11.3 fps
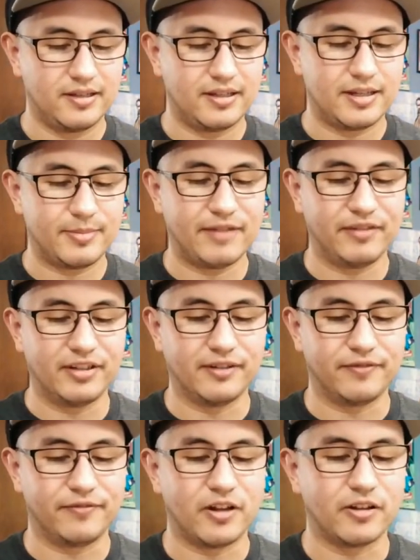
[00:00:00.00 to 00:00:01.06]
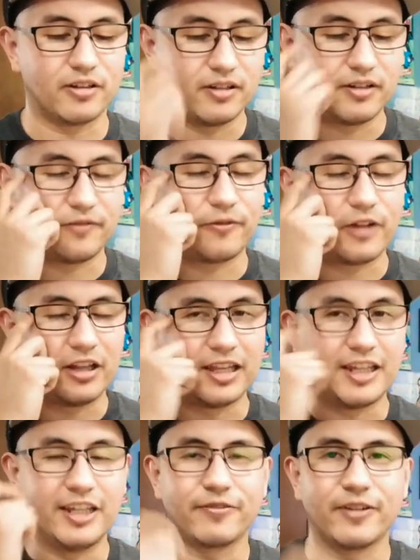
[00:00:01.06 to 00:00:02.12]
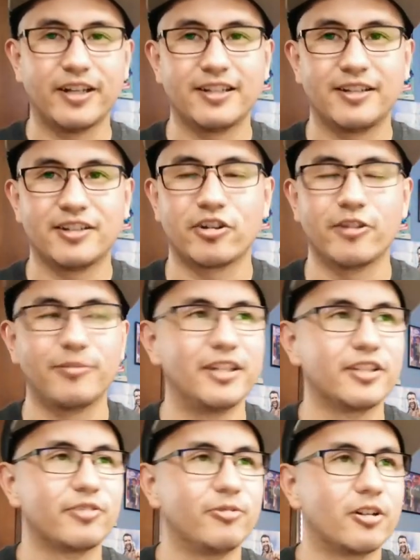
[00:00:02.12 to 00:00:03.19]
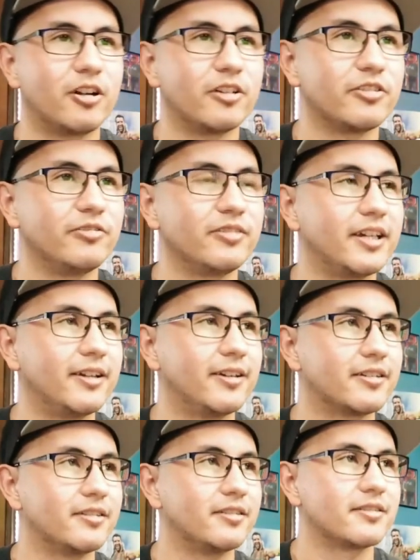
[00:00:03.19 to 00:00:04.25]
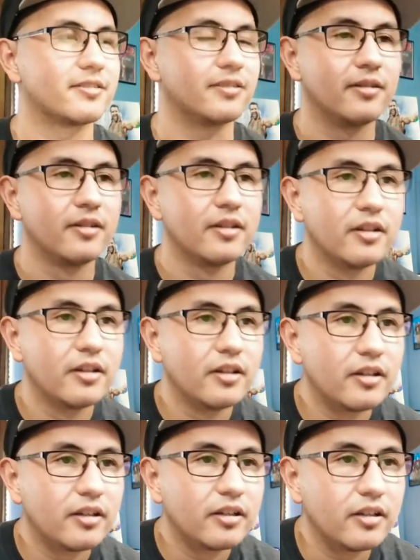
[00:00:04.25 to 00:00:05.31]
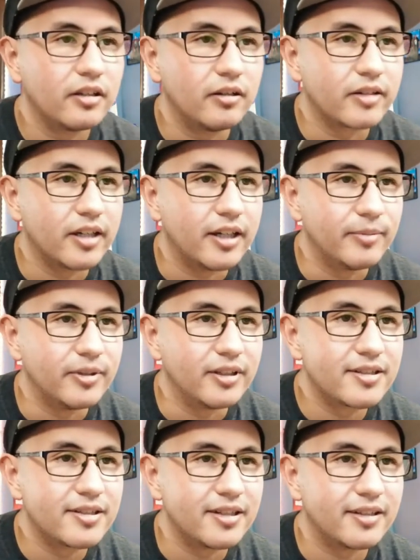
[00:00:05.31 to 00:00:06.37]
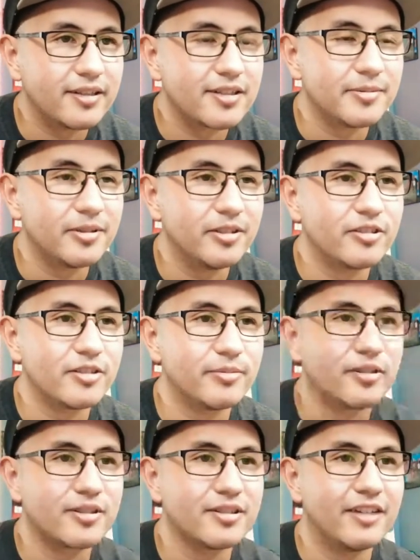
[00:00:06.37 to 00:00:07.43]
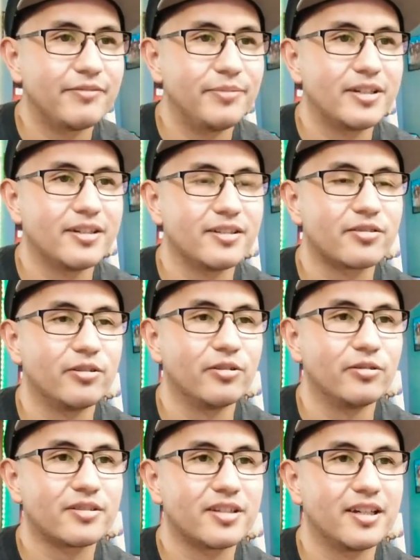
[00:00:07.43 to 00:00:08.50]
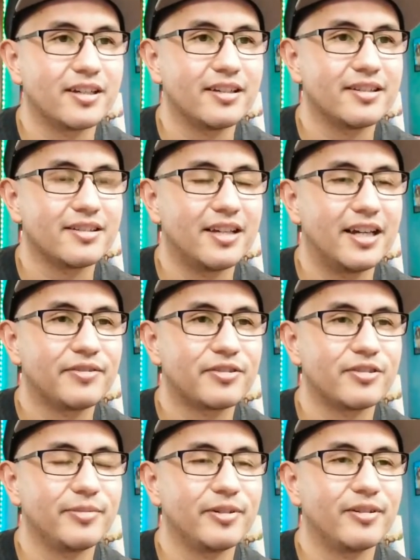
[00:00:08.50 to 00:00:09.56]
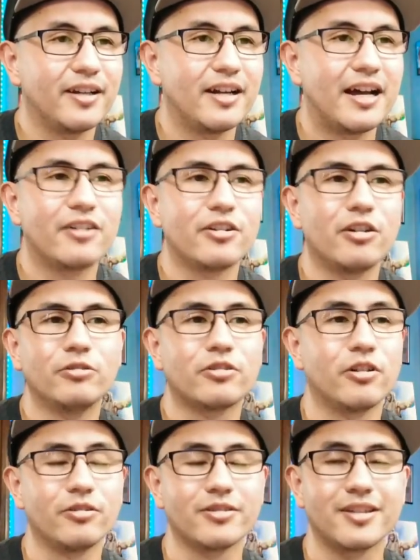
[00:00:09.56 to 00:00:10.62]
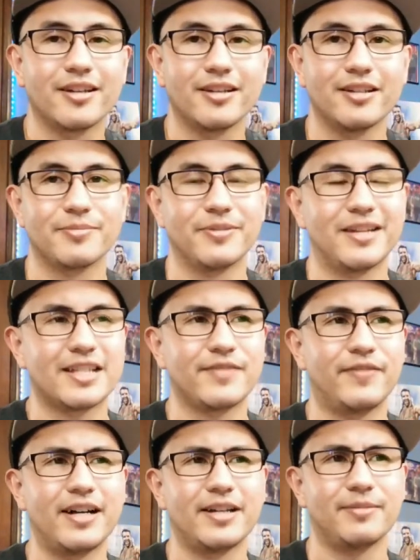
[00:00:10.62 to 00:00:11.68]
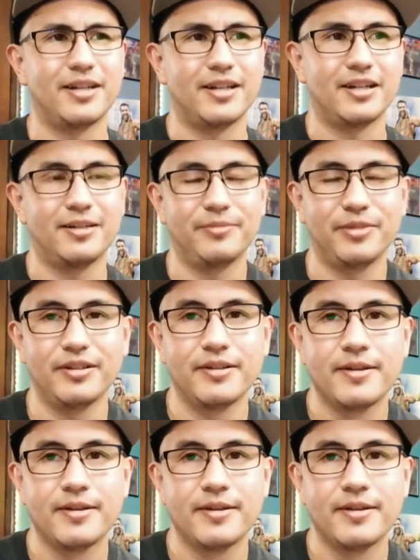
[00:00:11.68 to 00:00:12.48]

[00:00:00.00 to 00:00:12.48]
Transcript: I'm having a lady friend turn me into a cartoon character. So okay, but let's see. I think some of the YouTubers left because Total Tech is live streaming right now. I don't know who Total Tech is, but that's fine, man. I mean,